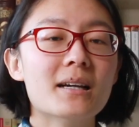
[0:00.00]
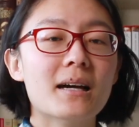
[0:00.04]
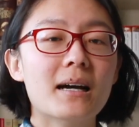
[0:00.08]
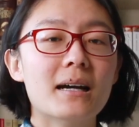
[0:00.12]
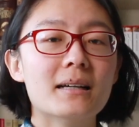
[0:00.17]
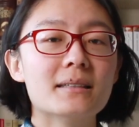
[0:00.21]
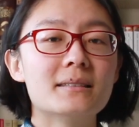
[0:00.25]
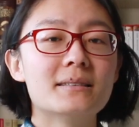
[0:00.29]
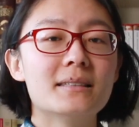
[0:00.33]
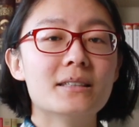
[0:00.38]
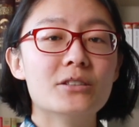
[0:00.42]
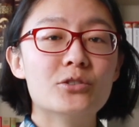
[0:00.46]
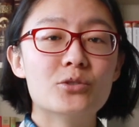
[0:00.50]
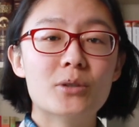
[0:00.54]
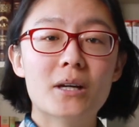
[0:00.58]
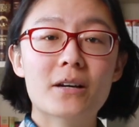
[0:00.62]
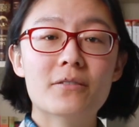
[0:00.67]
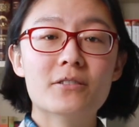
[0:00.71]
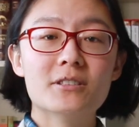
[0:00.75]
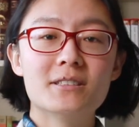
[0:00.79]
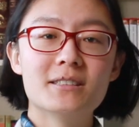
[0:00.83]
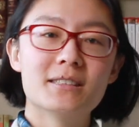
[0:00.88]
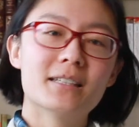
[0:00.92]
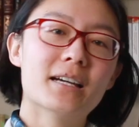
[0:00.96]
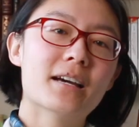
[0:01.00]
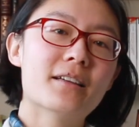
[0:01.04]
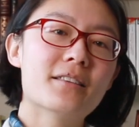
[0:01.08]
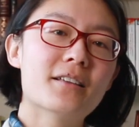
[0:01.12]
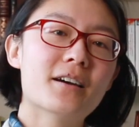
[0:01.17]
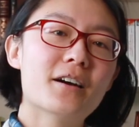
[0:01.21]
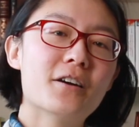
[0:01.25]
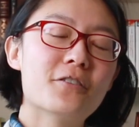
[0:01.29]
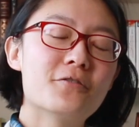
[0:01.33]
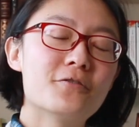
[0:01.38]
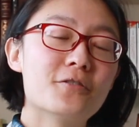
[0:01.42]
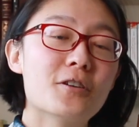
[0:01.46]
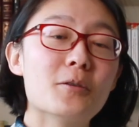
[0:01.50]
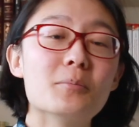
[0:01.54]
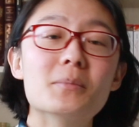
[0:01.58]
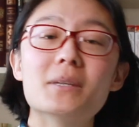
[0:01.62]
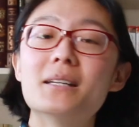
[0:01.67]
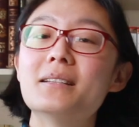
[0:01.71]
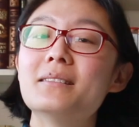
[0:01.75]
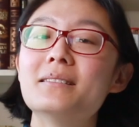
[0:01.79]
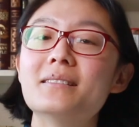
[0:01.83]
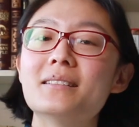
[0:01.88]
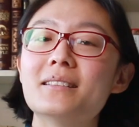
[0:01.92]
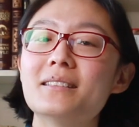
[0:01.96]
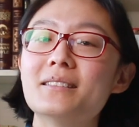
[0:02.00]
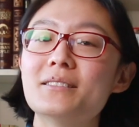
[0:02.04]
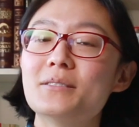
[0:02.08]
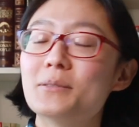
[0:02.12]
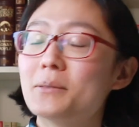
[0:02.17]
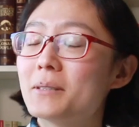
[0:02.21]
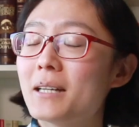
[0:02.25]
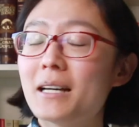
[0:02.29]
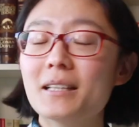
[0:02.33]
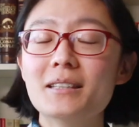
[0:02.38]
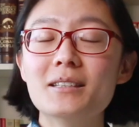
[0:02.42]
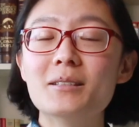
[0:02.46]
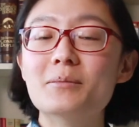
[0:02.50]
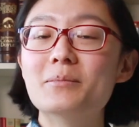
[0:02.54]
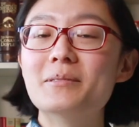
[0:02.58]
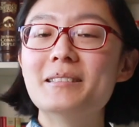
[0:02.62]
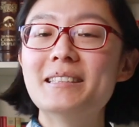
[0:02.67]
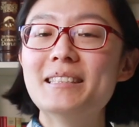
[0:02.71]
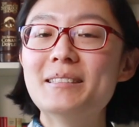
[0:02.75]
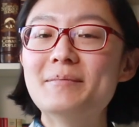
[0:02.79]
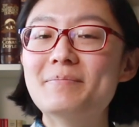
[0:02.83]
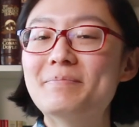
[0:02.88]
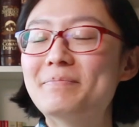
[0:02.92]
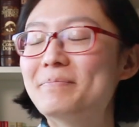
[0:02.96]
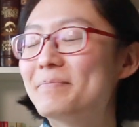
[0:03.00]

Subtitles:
as they travel together from London to Canterbury.